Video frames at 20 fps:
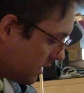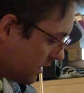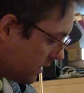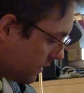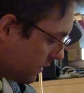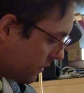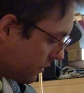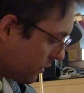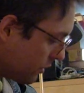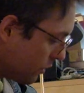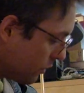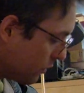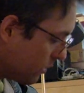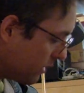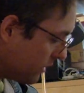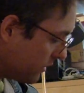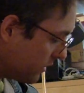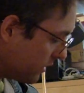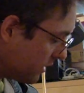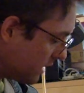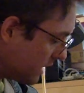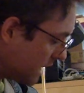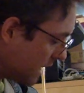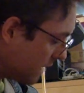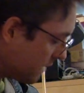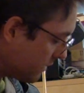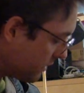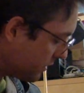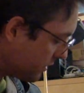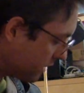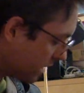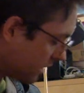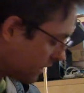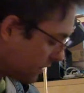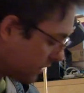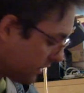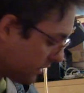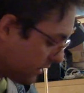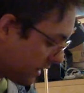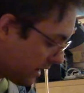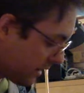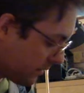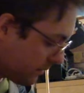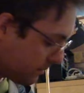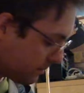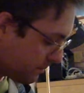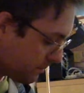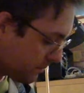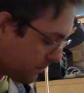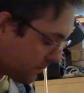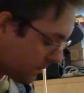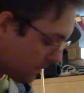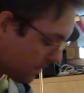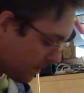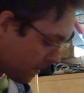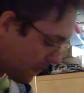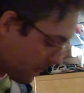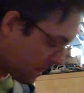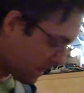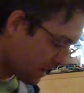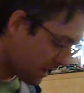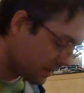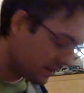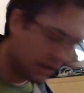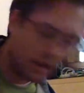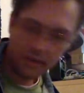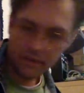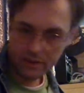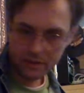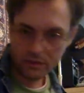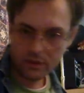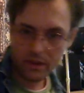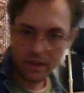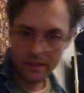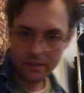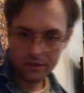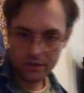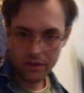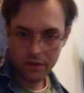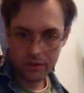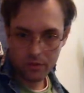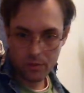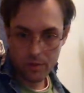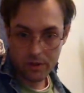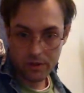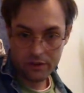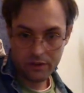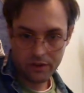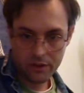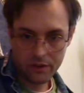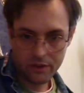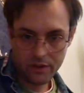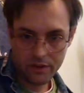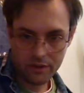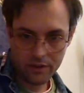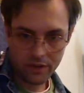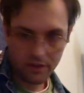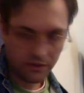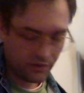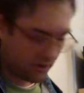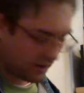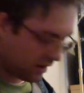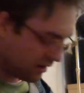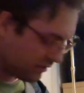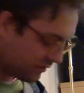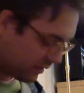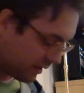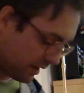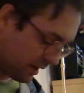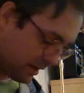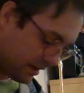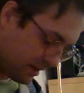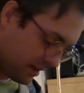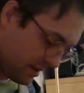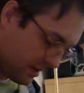So recently I've discovered that, and this relates to this weird synchronicity stuff, like,